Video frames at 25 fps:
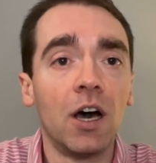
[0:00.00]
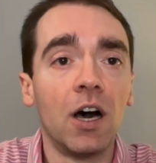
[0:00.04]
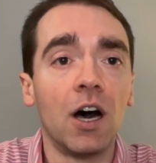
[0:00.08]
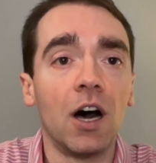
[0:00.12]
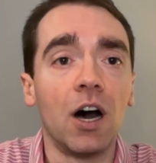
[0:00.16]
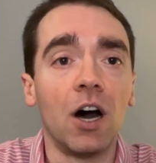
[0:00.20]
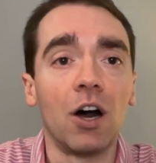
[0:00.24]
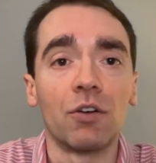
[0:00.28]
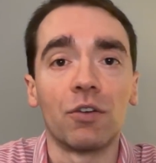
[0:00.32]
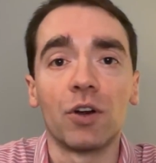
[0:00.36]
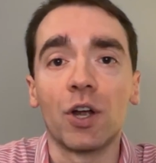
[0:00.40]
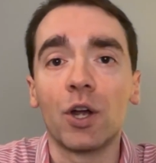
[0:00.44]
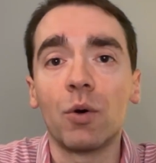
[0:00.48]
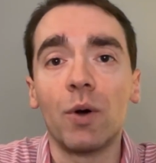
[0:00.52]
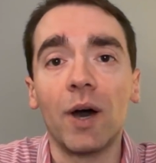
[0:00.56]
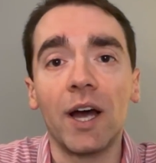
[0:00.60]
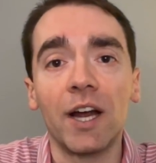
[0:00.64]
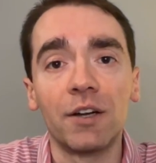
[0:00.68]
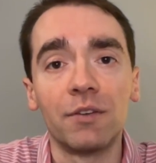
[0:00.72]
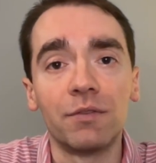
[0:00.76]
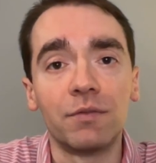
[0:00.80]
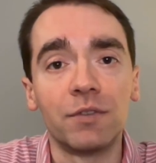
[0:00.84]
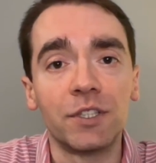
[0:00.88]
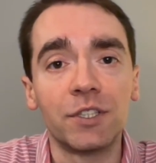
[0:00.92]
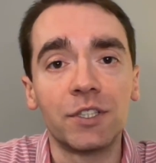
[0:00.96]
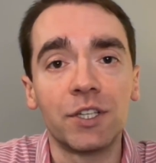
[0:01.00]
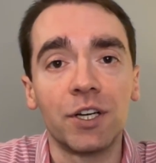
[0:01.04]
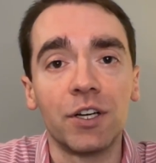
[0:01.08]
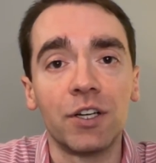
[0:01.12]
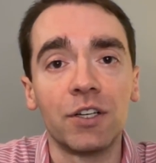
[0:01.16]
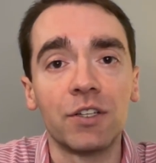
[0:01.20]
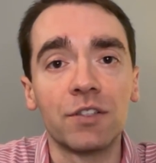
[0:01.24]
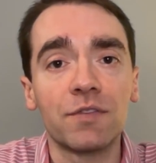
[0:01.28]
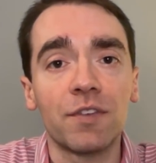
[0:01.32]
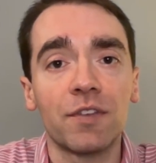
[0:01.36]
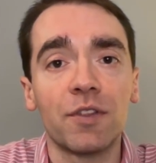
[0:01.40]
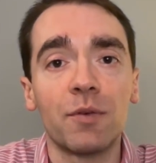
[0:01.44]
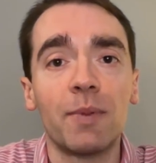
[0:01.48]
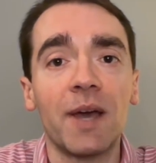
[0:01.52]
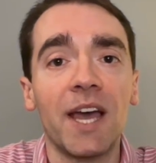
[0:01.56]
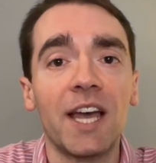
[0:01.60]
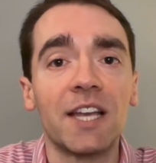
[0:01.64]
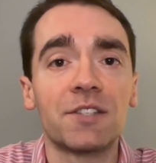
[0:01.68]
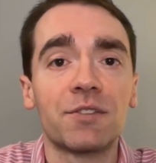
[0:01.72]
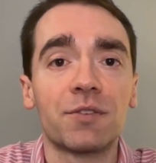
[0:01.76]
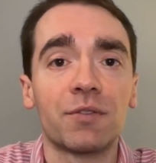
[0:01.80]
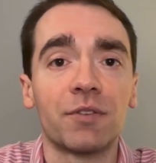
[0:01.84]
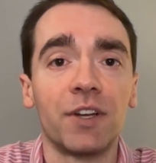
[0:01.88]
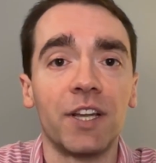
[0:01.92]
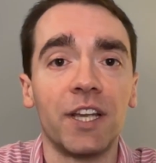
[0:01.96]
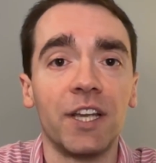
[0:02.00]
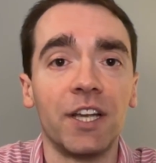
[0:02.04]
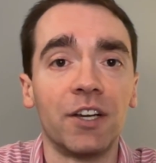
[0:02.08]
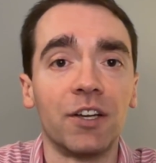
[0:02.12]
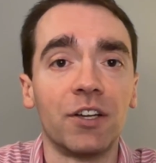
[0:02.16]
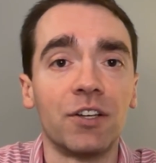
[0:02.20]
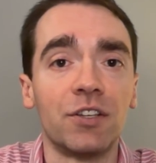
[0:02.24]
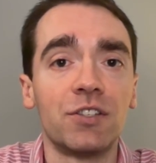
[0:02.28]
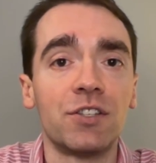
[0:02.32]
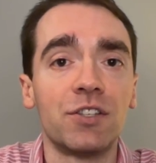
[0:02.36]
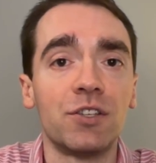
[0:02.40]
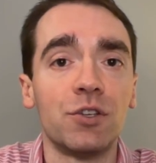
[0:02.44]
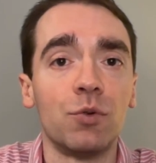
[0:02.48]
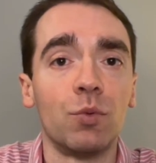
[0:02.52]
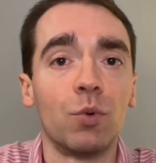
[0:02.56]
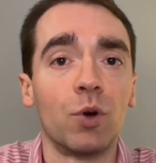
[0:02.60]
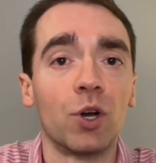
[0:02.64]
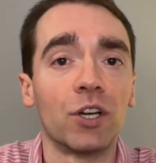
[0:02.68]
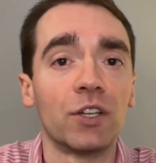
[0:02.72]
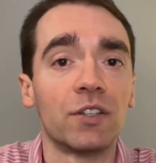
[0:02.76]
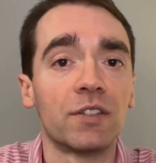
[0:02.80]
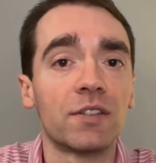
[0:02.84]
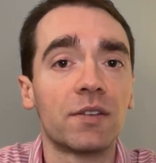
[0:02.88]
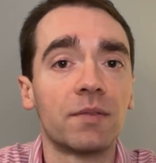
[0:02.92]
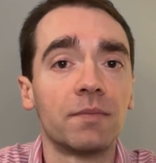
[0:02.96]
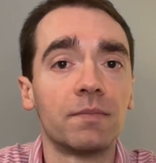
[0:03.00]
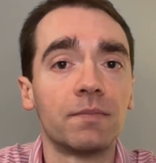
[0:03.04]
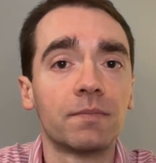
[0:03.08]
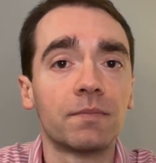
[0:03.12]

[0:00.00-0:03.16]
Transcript: all required returns for the past 3 years, you weren't